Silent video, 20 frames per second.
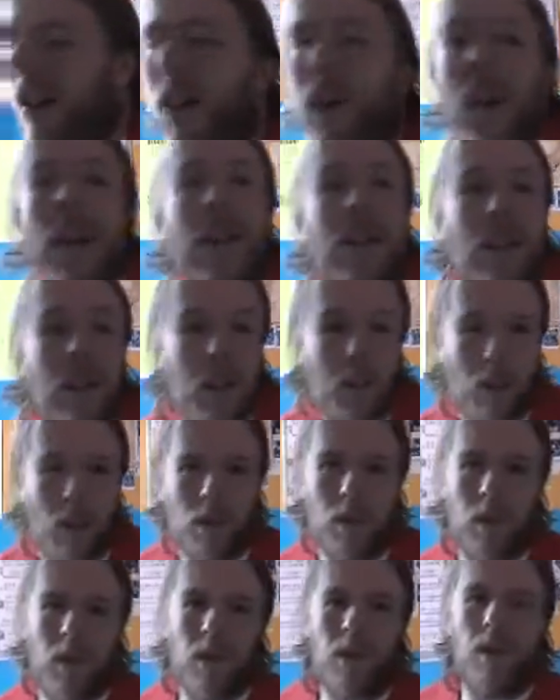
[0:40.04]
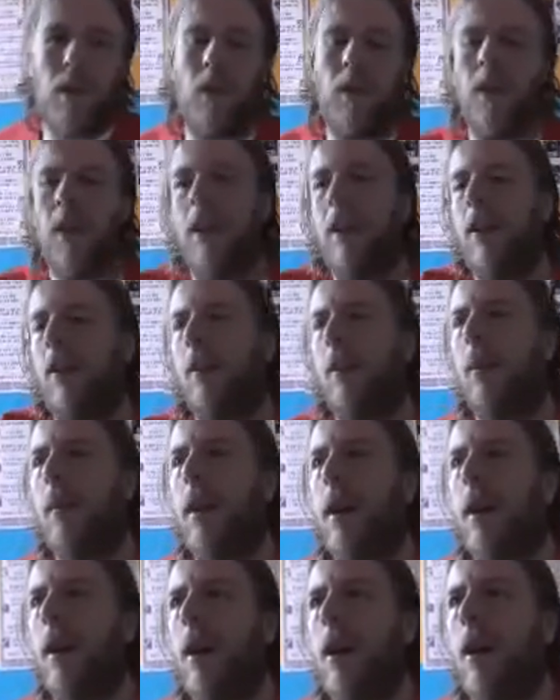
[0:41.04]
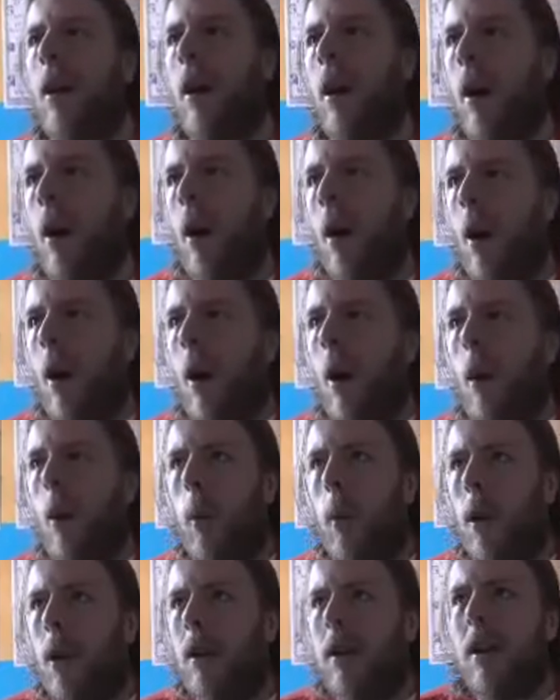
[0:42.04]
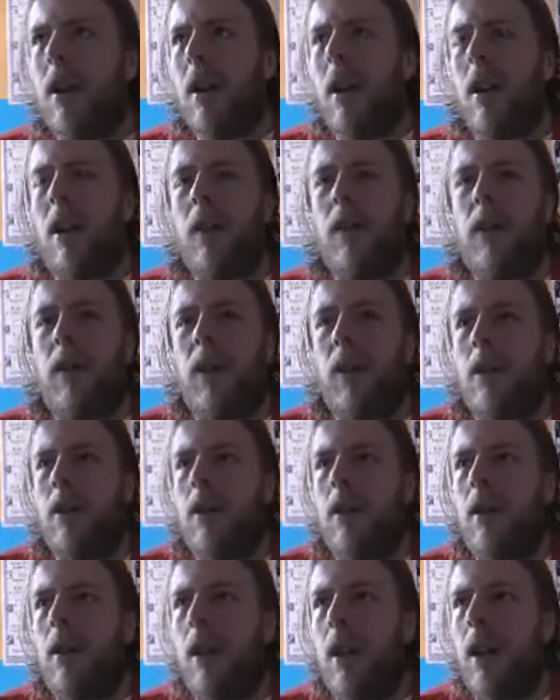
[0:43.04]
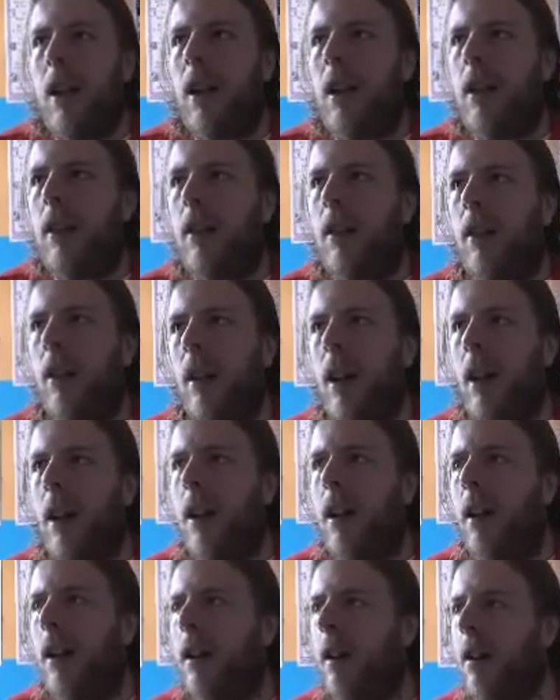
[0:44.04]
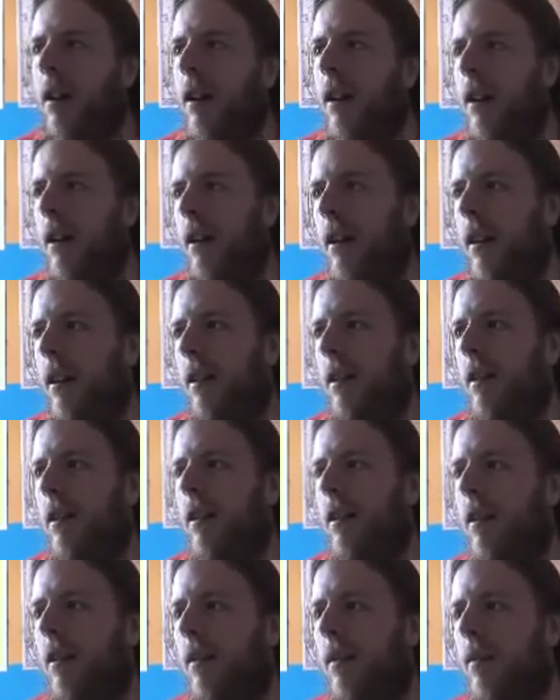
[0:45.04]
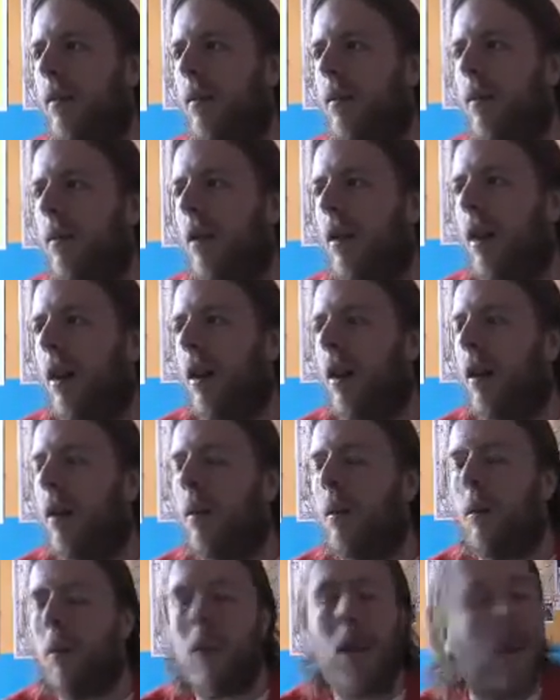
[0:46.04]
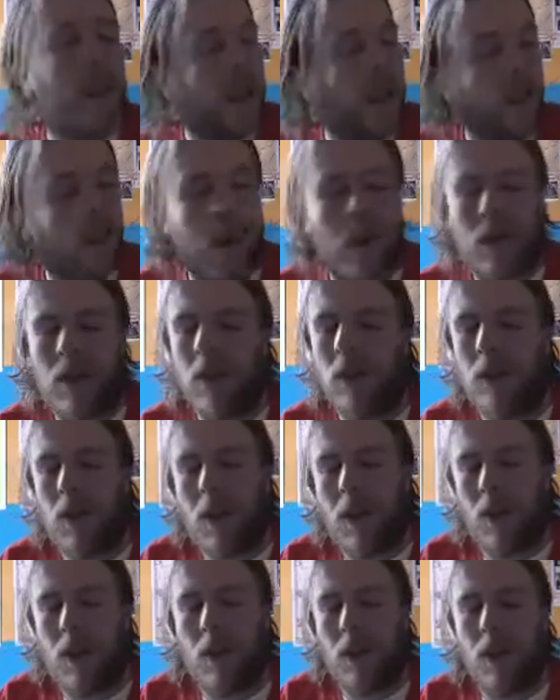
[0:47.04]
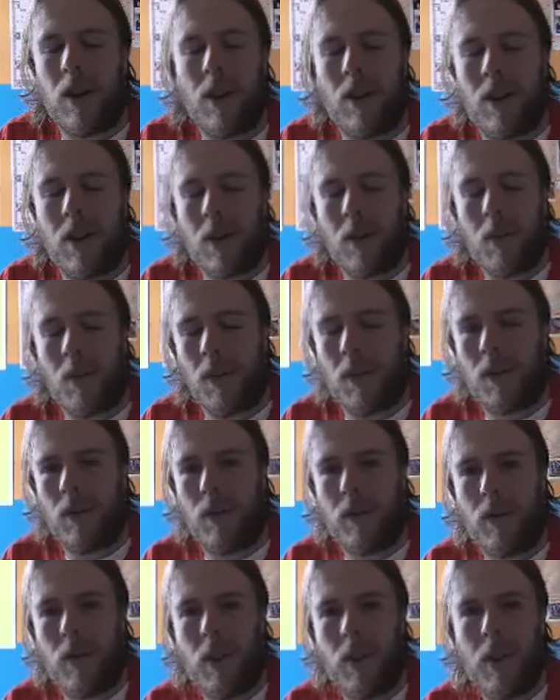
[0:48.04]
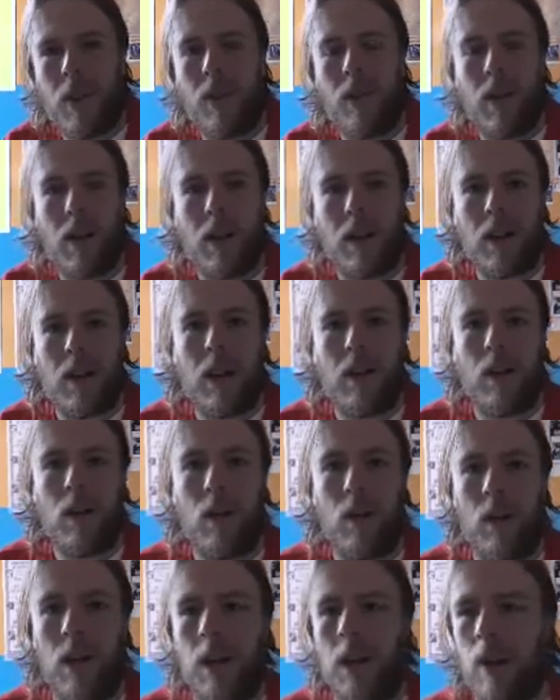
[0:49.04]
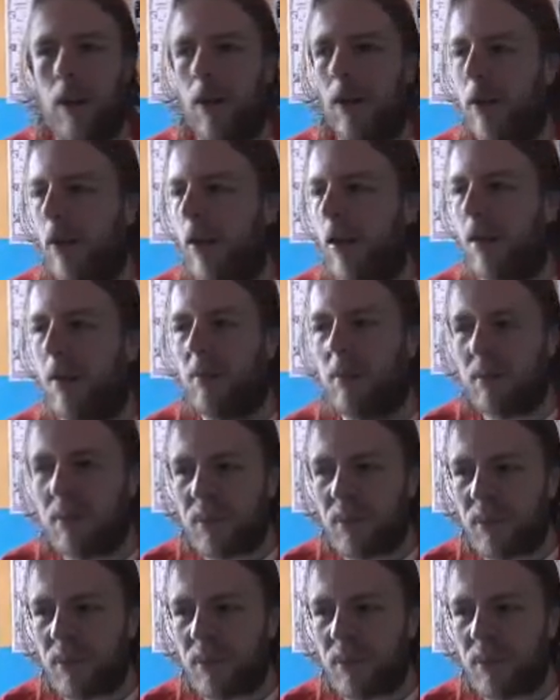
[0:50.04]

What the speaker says: There's a number of reasons for this. One, I feel he's a completely wasted resource in terms of the fact that he's only got